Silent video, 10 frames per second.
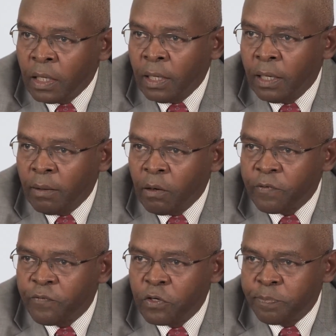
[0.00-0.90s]

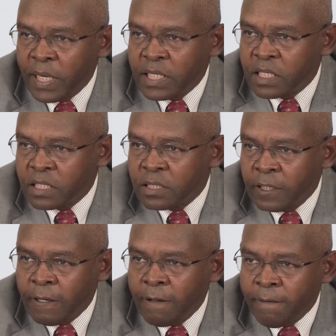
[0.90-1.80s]
On food prices,
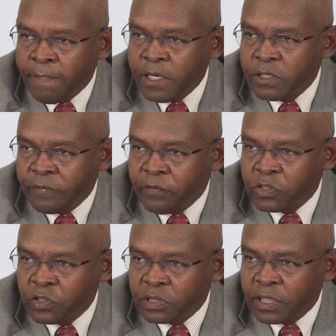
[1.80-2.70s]
these have
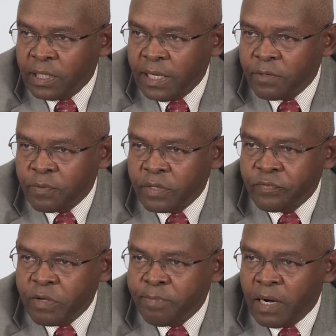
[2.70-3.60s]
also declined with a
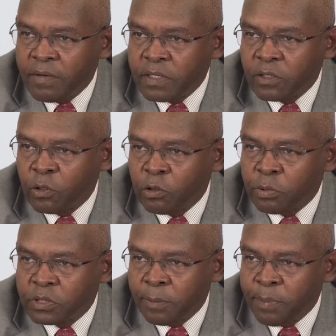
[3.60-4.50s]
rebound in
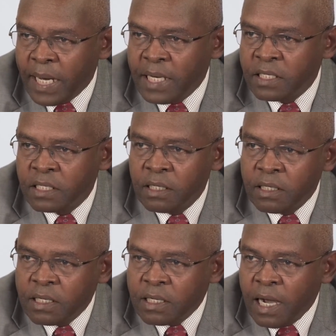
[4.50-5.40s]
global supplies
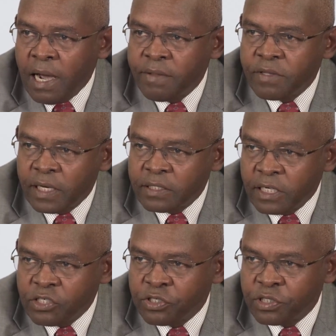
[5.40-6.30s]
and the
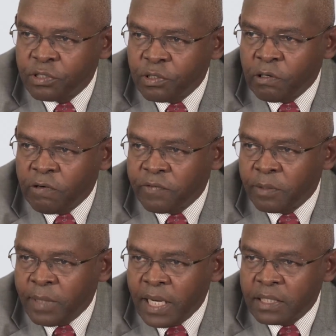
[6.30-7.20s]
extension of
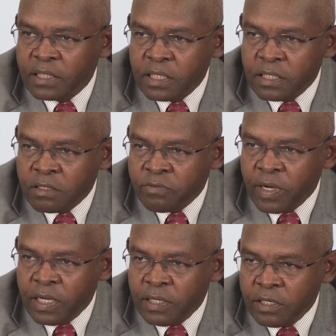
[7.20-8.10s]
the Black Sea
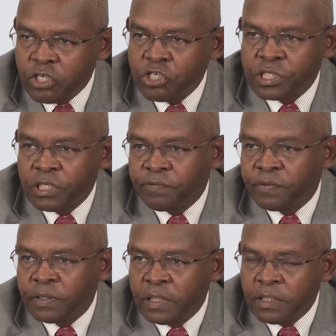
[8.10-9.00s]
Grain Initiative.